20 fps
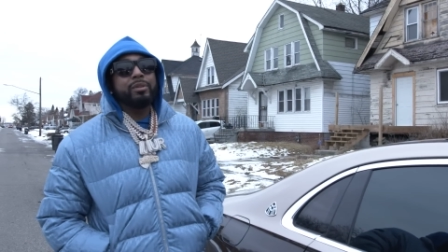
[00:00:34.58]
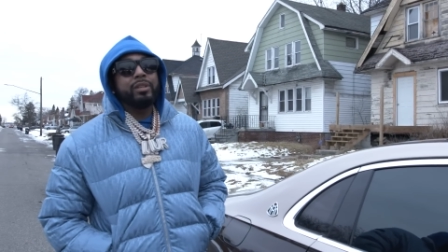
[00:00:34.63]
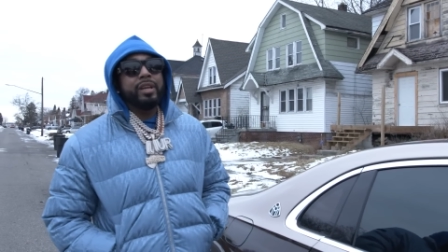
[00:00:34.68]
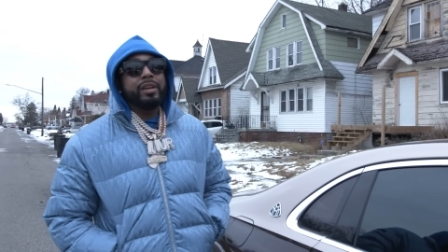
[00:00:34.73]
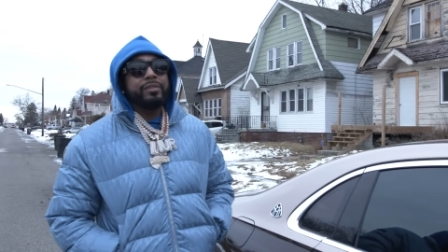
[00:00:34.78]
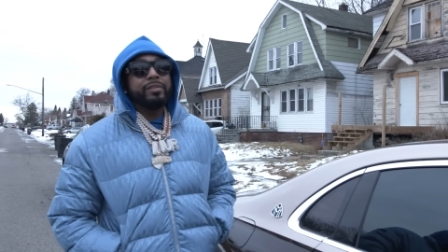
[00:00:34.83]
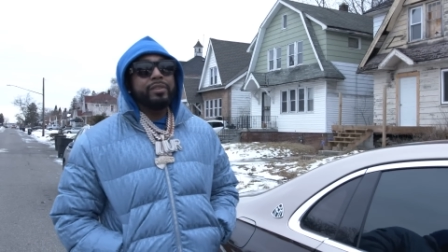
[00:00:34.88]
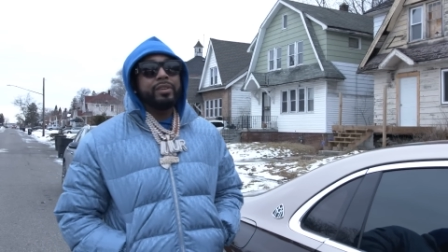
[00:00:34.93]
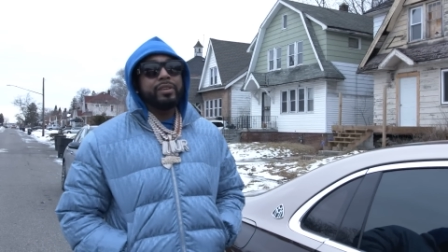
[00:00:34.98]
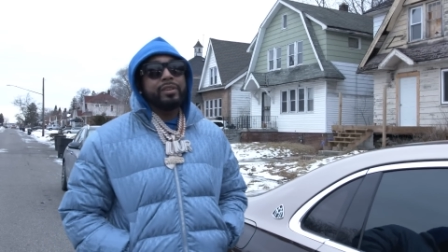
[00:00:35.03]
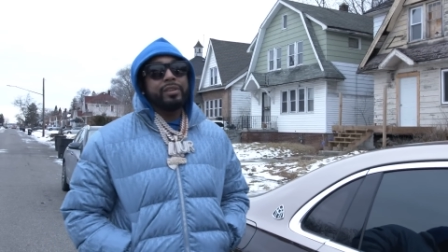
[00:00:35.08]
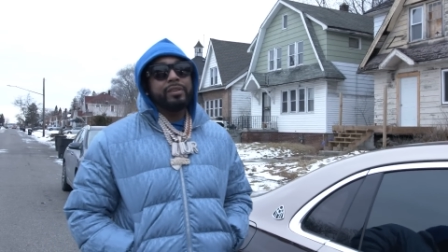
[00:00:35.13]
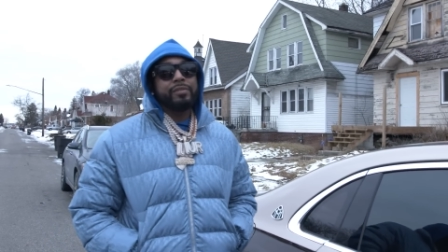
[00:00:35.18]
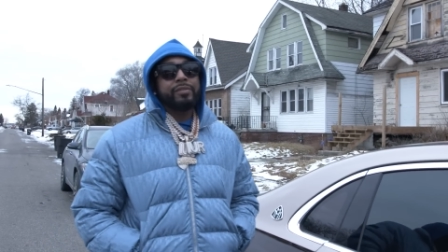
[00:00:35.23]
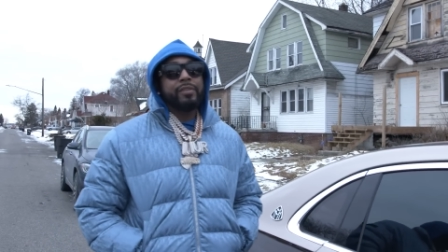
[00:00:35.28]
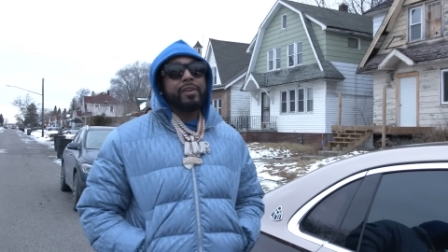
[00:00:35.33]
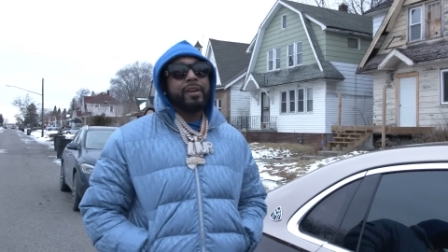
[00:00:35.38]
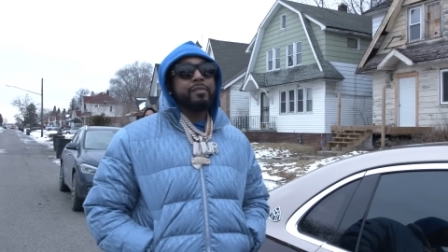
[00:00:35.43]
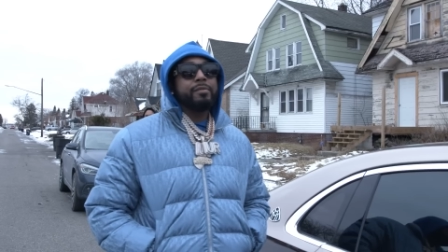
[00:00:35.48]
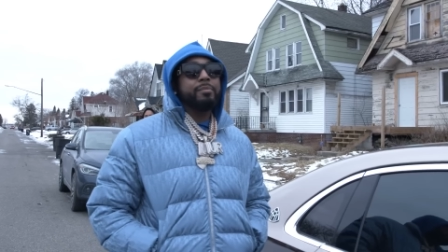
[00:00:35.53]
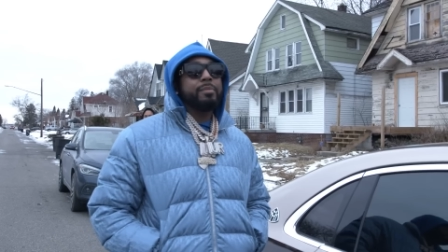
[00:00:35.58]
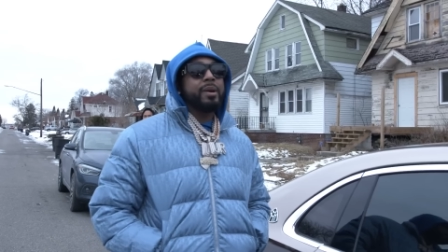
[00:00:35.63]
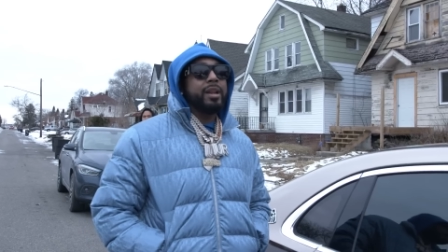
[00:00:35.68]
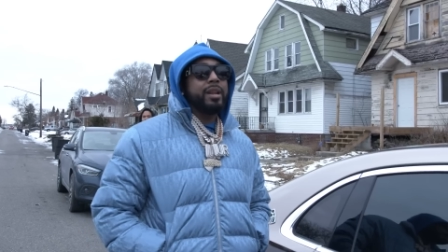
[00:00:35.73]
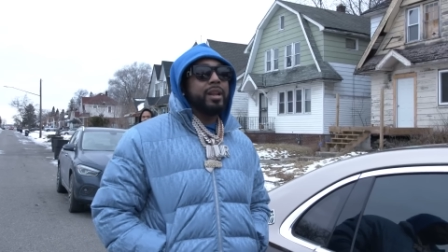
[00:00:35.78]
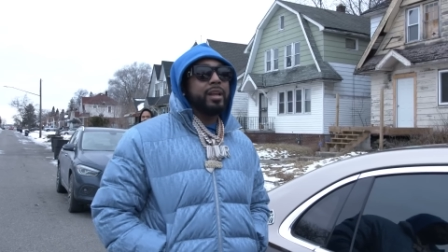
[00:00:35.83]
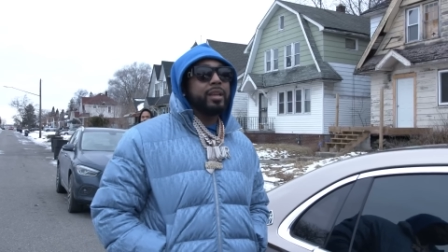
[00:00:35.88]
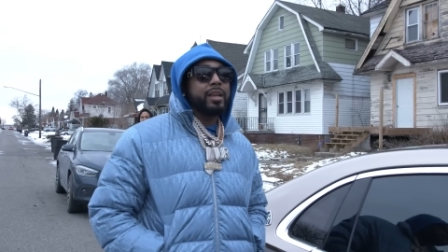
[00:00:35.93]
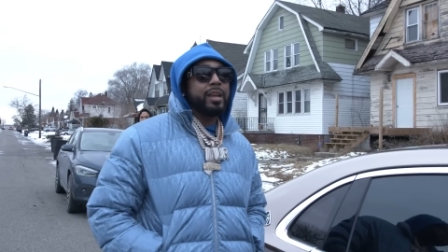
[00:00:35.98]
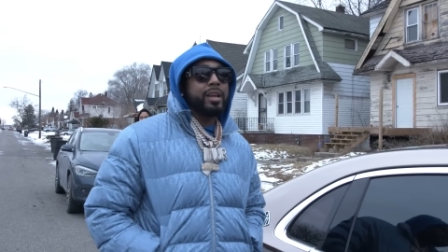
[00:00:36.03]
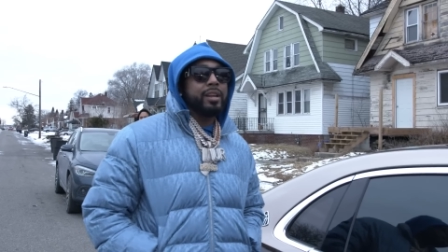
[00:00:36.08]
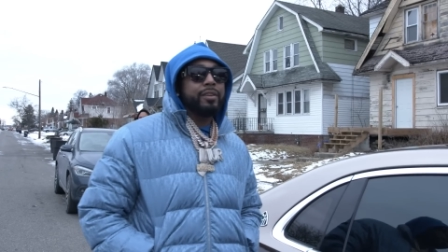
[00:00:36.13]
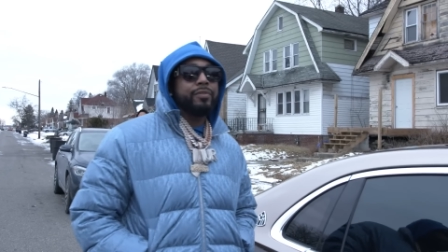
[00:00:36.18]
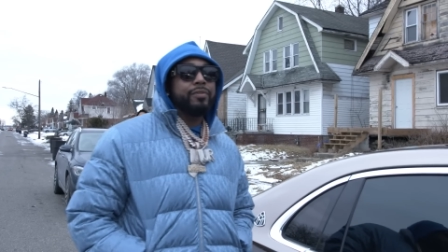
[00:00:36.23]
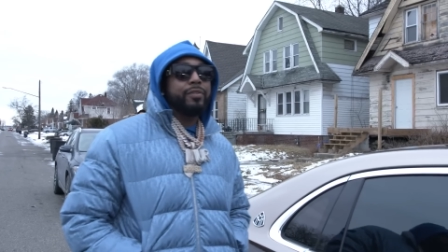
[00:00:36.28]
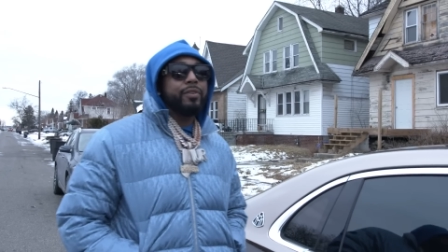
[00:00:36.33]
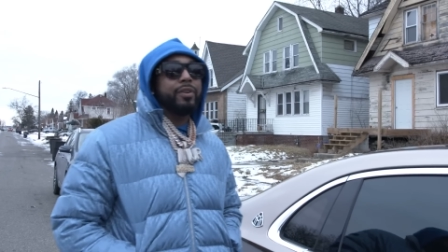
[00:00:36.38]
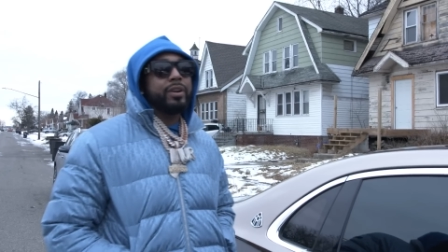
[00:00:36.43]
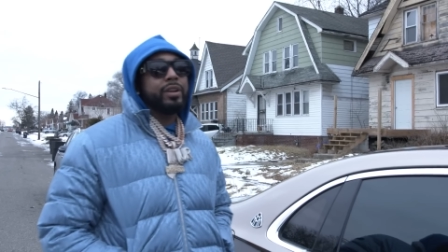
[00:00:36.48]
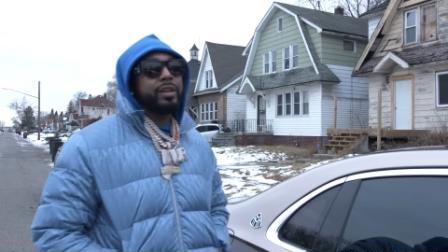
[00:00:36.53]
living for everybody that can't
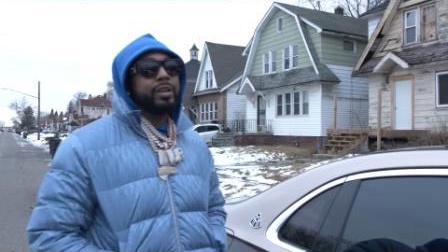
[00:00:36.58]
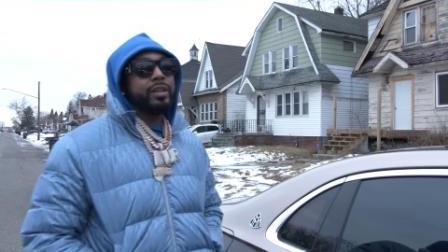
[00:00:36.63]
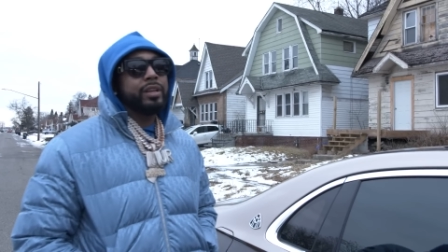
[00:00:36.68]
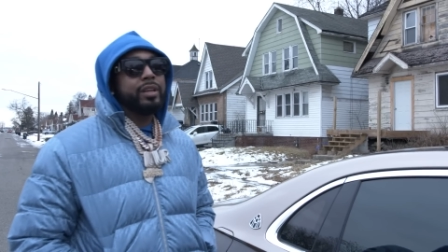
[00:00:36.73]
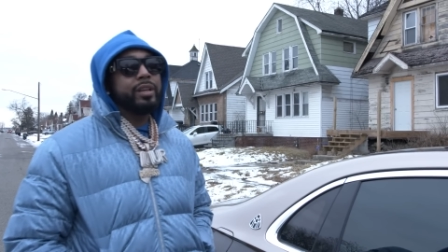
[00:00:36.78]
afford it.